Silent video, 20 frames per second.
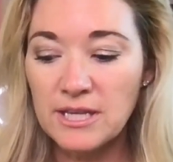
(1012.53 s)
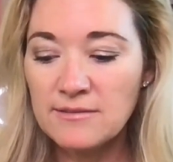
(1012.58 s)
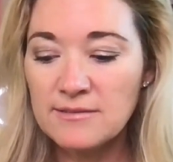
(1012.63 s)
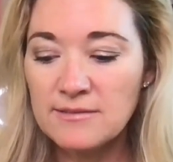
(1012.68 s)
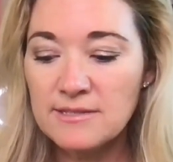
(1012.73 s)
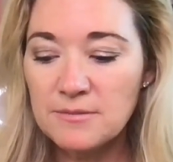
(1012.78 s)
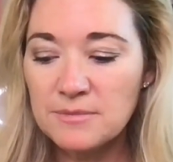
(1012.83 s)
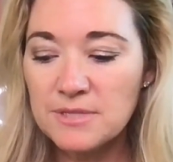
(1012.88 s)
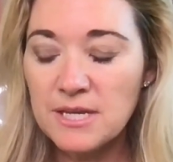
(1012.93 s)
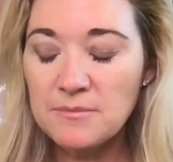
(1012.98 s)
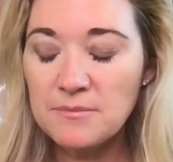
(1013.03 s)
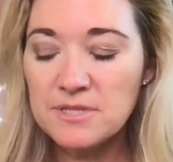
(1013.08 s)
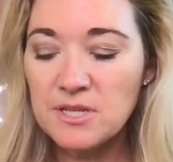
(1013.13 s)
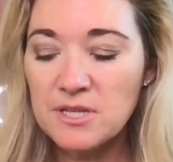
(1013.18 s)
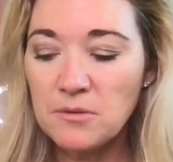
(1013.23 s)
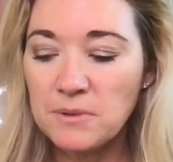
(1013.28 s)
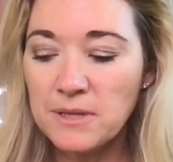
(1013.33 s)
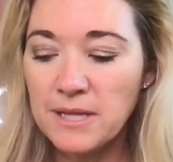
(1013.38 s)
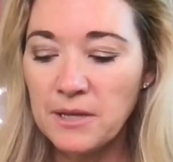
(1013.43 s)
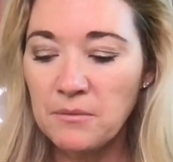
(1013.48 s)
sometimes
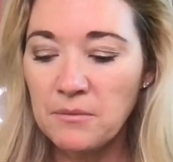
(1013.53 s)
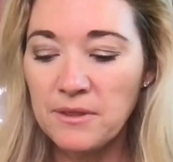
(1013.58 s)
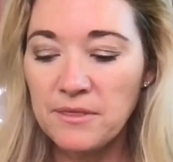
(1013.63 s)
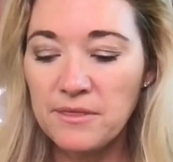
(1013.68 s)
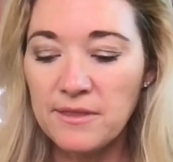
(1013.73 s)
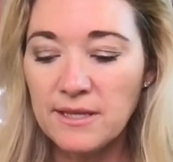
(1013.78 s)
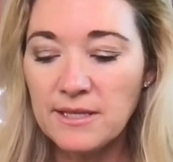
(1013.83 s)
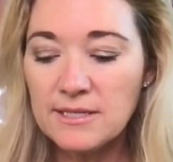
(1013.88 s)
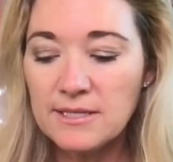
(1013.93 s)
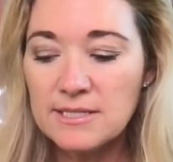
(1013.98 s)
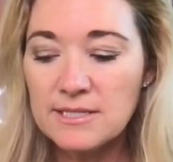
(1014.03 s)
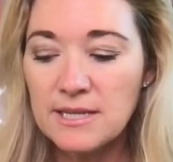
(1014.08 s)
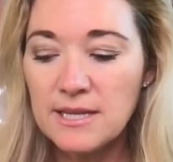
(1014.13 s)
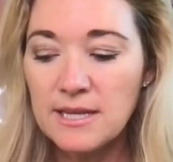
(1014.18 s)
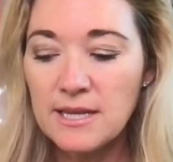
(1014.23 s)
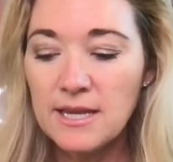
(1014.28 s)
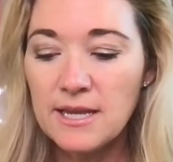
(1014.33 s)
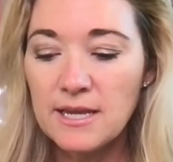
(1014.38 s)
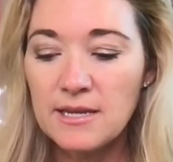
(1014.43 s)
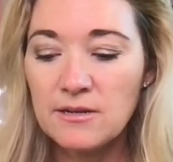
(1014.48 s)
I'll play with it
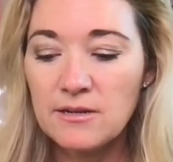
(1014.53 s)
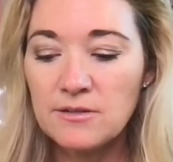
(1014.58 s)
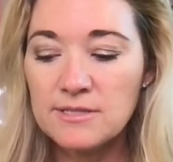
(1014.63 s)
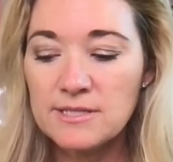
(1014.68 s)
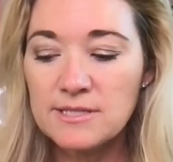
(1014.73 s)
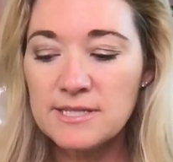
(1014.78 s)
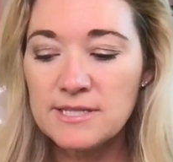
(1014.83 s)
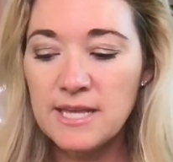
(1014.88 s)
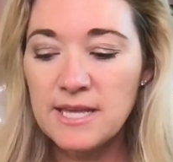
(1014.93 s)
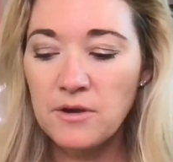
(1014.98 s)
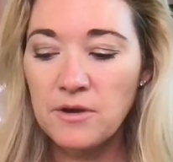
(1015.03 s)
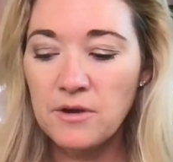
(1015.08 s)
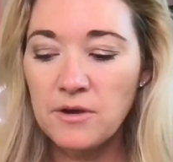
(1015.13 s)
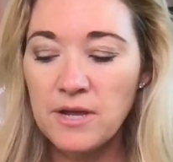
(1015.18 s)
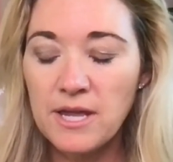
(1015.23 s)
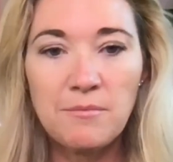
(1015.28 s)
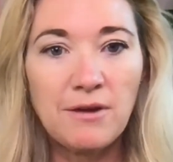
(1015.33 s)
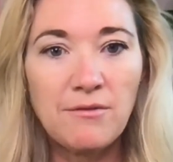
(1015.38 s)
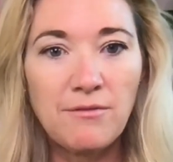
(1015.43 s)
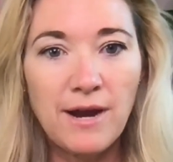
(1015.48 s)
and I'll say,
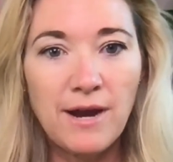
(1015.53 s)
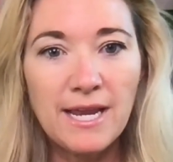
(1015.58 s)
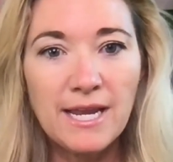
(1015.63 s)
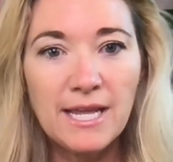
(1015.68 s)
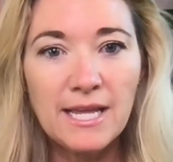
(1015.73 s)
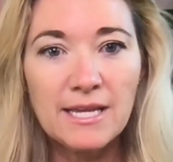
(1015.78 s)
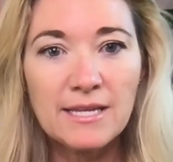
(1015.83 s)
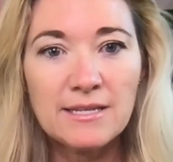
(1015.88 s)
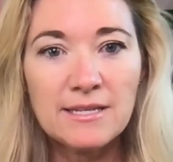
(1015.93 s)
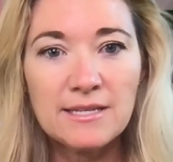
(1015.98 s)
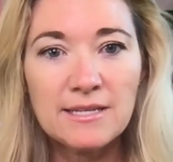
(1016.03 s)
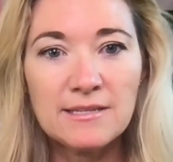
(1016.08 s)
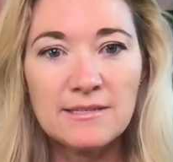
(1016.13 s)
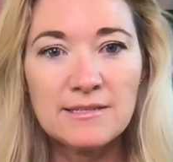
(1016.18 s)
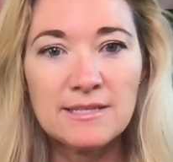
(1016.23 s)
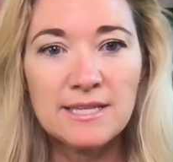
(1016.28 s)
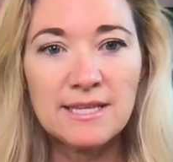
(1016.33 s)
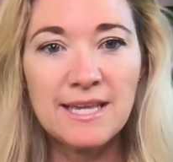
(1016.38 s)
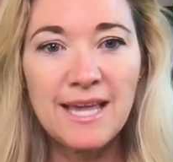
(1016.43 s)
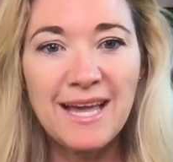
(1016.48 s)
okay, in my right hand
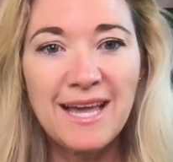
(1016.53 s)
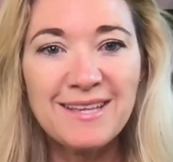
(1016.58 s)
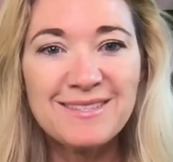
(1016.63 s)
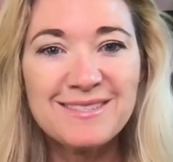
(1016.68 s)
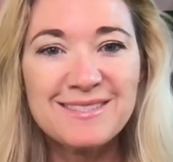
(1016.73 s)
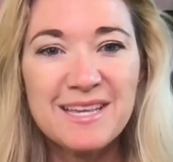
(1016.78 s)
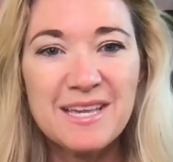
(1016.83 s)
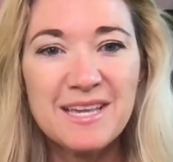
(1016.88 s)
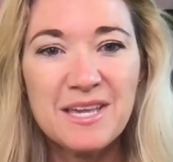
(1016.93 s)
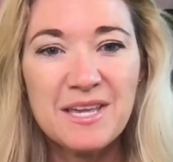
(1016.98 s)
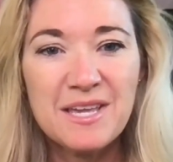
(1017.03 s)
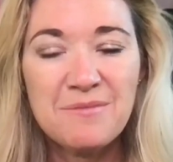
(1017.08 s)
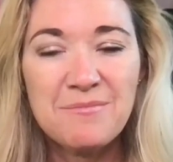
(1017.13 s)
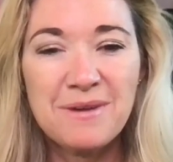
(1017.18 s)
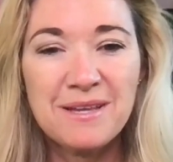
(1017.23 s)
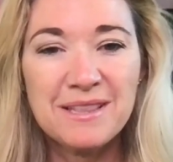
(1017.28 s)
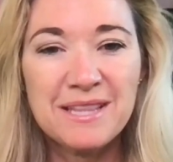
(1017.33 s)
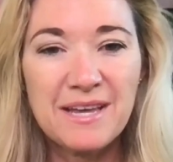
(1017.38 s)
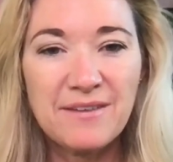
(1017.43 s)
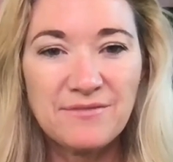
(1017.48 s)
is the yes,
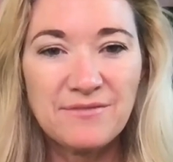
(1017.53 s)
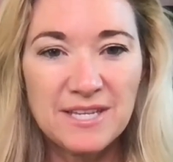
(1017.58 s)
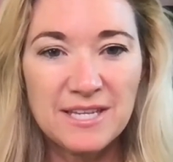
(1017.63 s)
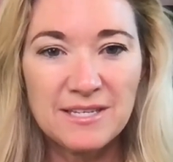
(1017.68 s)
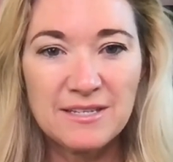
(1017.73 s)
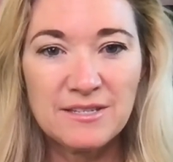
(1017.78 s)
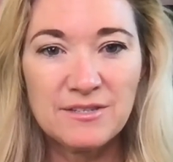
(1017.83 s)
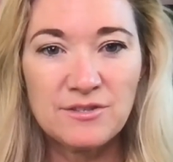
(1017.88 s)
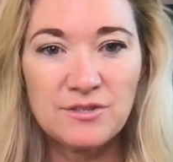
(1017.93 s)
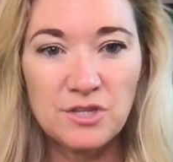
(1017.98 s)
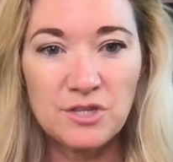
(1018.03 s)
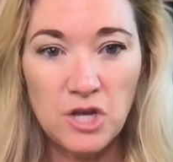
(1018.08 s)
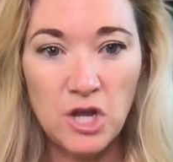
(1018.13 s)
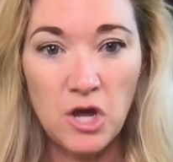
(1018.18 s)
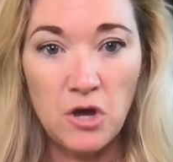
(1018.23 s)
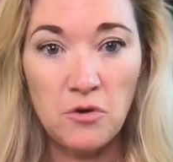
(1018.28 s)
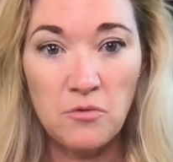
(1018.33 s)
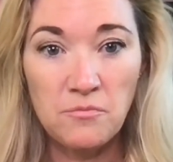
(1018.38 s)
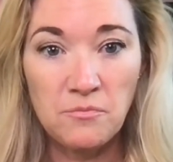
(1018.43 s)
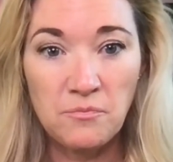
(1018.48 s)
my left hand is the
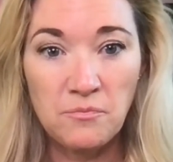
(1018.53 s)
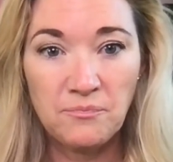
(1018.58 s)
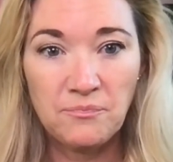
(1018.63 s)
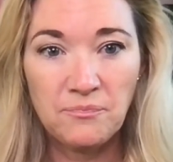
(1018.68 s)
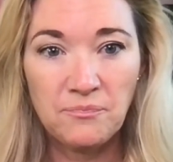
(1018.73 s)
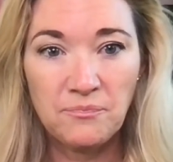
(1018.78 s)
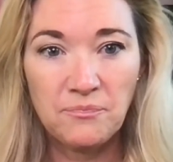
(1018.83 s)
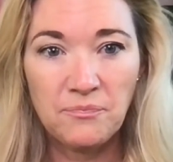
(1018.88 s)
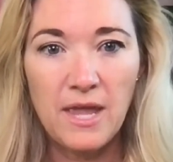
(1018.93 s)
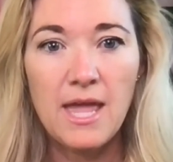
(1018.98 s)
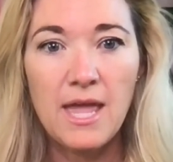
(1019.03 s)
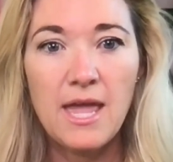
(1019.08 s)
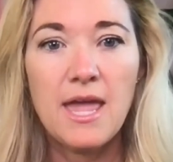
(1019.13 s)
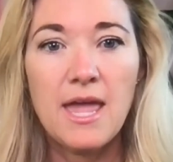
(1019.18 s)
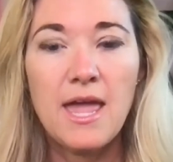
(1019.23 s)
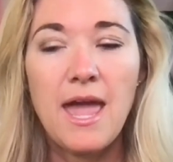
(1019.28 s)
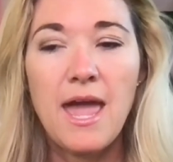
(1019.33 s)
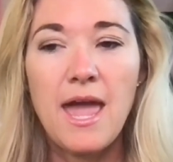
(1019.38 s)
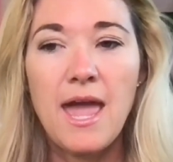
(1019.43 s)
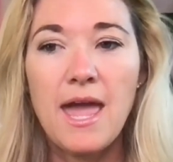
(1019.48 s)
no.
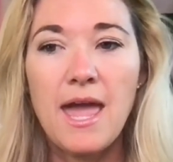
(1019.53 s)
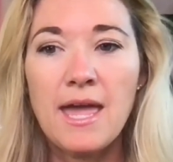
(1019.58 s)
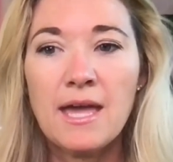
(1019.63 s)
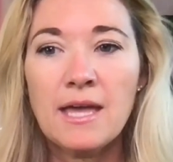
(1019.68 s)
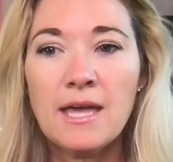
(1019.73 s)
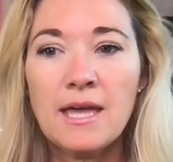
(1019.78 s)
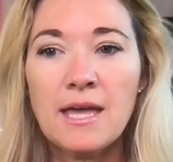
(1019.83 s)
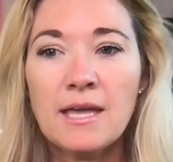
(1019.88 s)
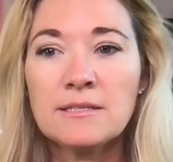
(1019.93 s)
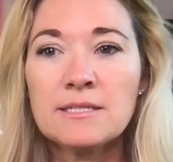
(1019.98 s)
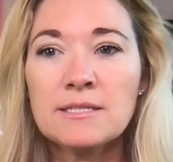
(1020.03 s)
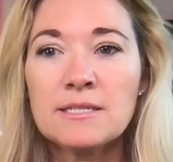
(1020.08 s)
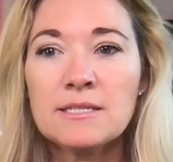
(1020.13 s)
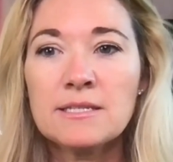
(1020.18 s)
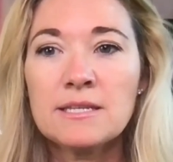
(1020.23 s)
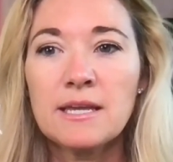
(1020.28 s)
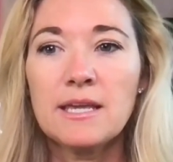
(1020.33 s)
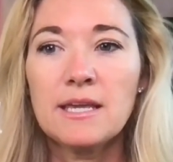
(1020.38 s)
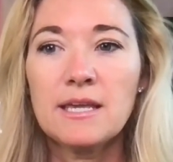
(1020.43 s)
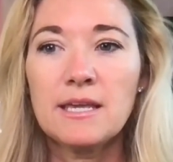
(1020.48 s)
And
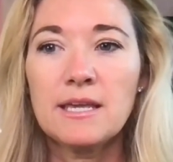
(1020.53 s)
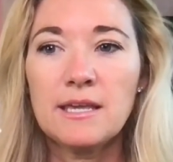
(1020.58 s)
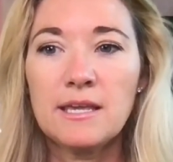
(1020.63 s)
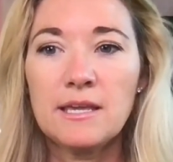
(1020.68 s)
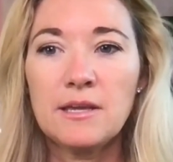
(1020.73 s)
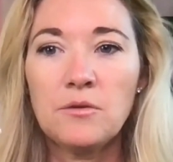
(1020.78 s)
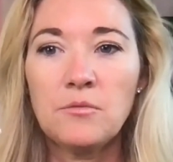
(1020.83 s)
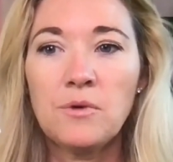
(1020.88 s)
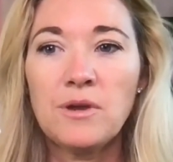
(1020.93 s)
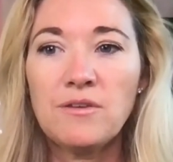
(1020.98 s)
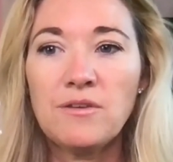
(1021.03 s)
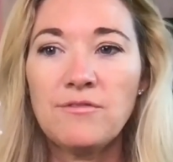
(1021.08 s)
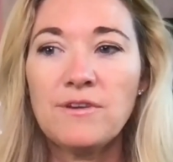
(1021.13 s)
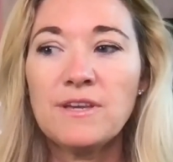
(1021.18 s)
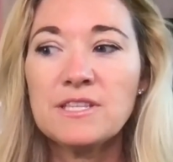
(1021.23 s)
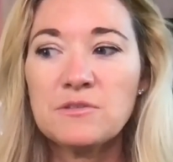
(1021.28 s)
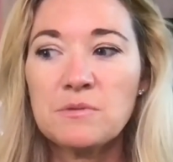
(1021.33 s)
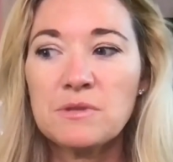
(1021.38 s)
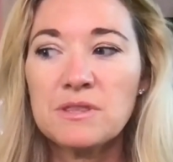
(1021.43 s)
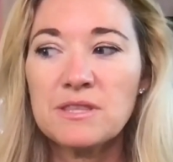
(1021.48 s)
when
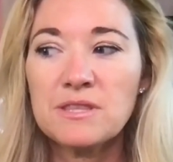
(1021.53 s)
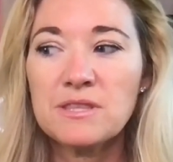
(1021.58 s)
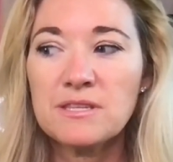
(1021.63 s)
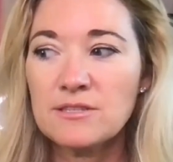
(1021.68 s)
faced with a